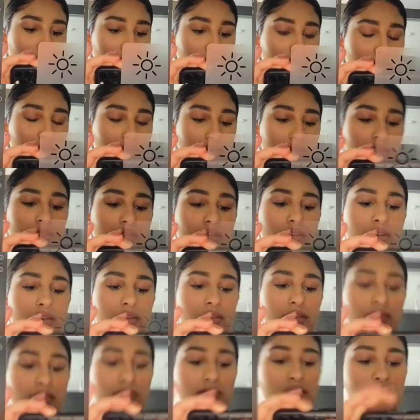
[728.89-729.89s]
Okay,
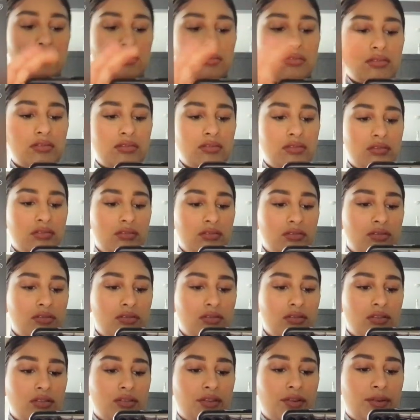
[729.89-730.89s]

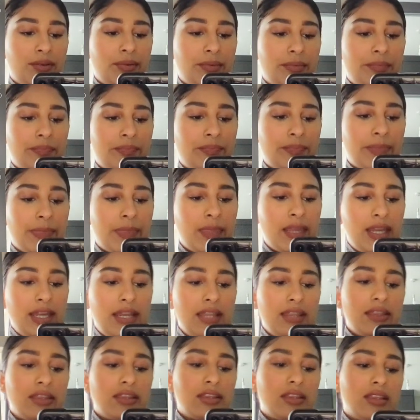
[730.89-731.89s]
so
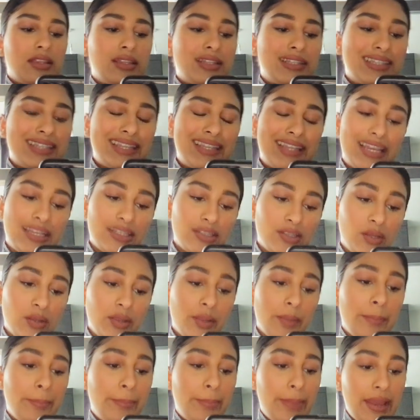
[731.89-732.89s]
see, that's not the
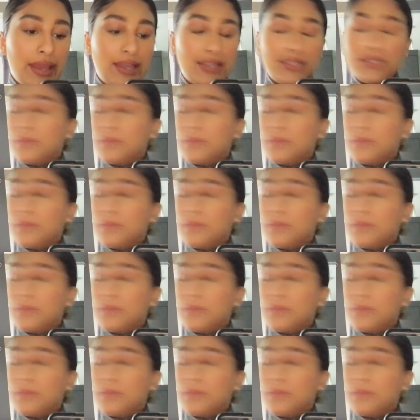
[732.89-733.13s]
best, but